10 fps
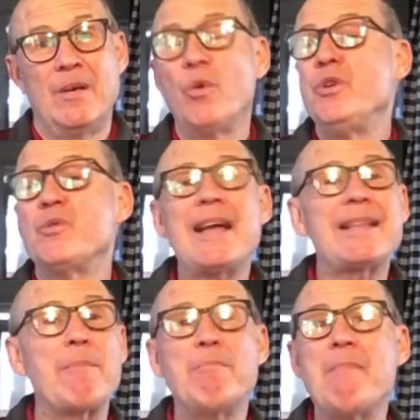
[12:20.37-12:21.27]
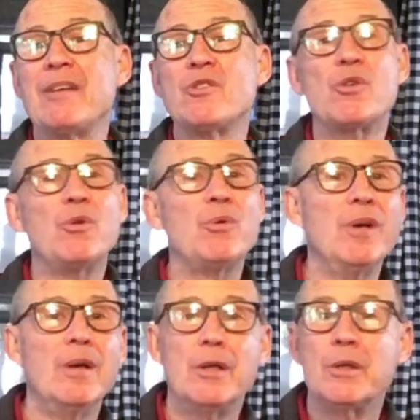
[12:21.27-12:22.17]
when you take that
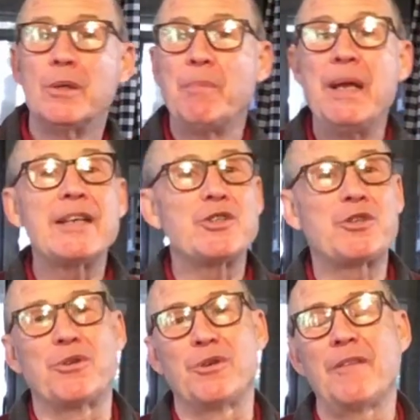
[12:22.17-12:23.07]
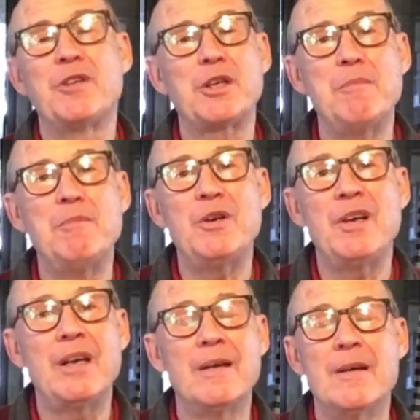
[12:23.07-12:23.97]
mental picture of the
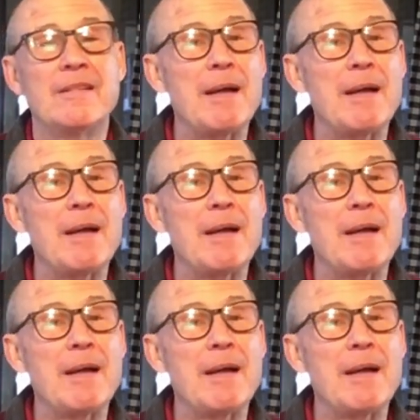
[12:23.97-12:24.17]
community,